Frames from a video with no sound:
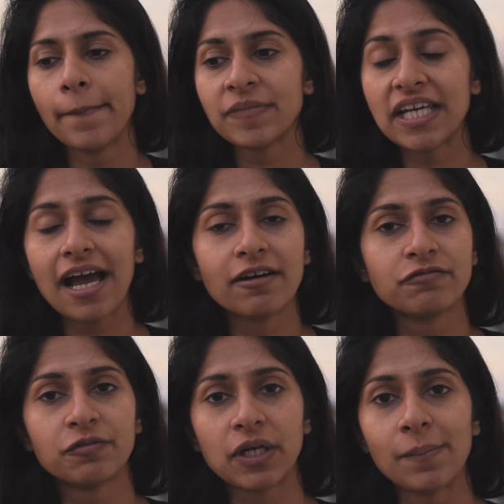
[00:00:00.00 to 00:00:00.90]
They
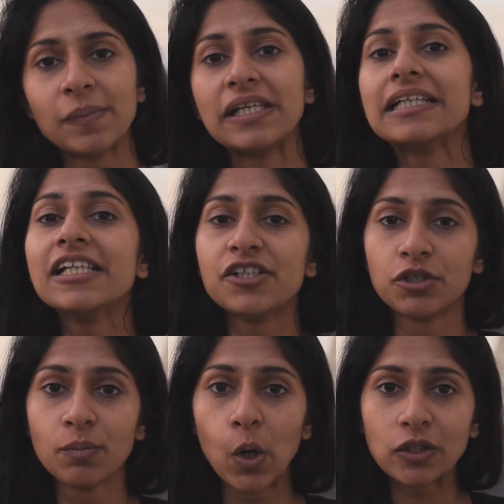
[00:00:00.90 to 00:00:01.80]
have completely
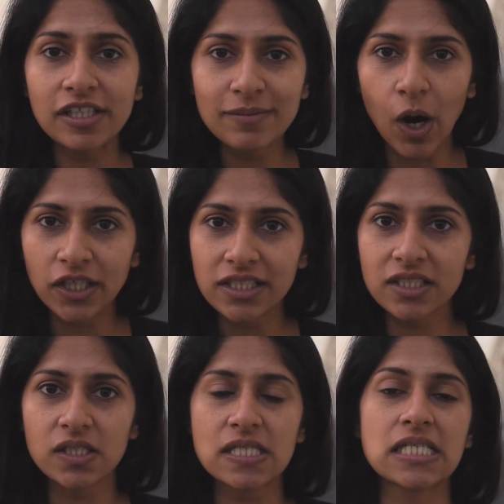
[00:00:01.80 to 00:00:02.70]
remotely
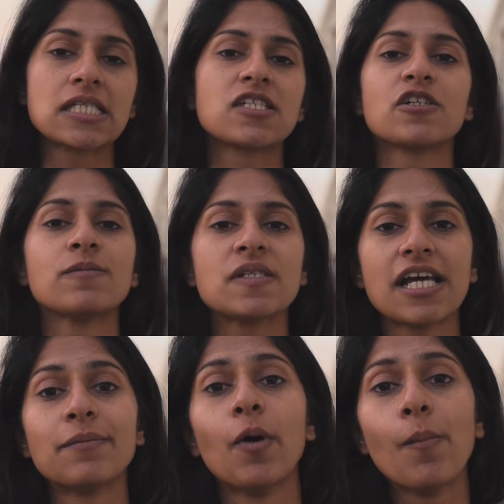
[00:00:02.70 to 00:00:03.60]
monitored systems
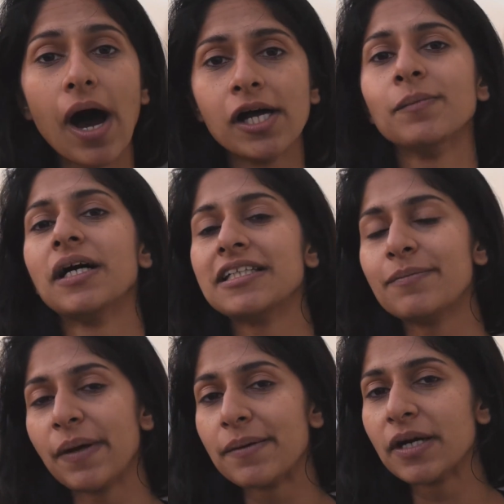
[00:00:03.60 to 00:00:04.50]
and mobile
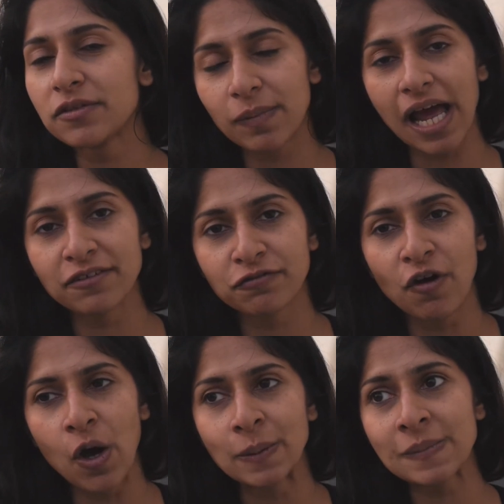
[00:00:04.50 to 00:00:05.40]
money payment
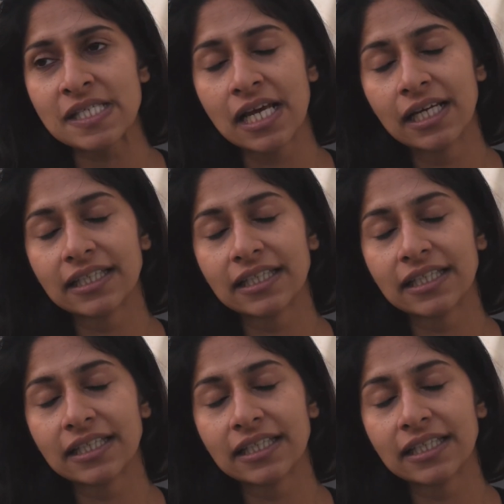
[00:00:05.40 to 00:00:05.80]
platforms